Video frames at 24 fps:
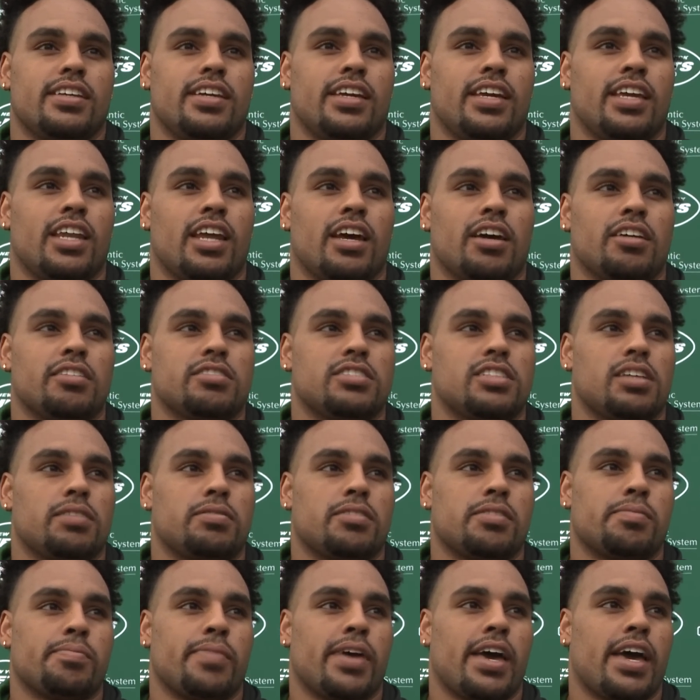you know, if
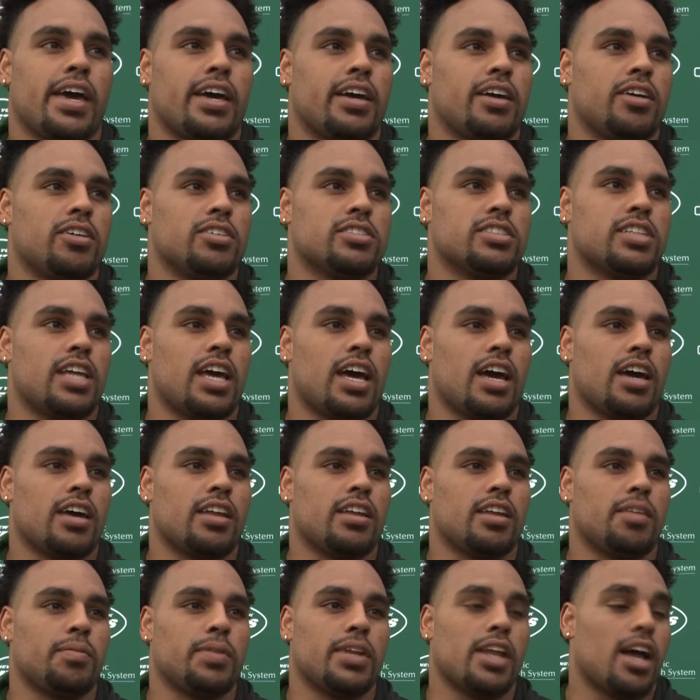something bad goes
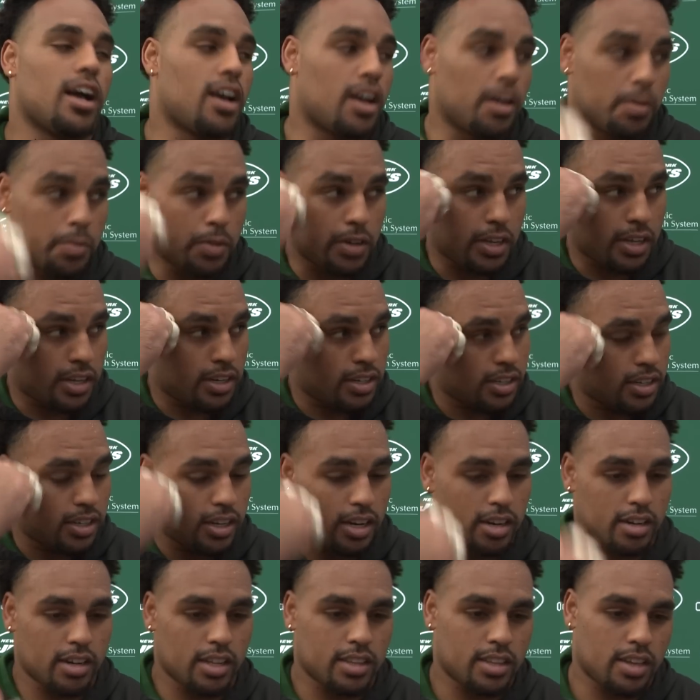down, I mean, knock on wood, you
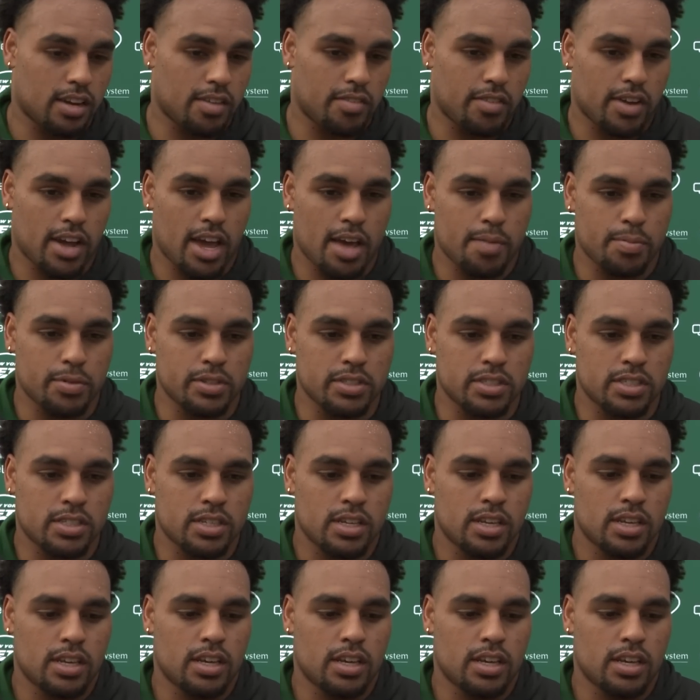know, nothing ever happens.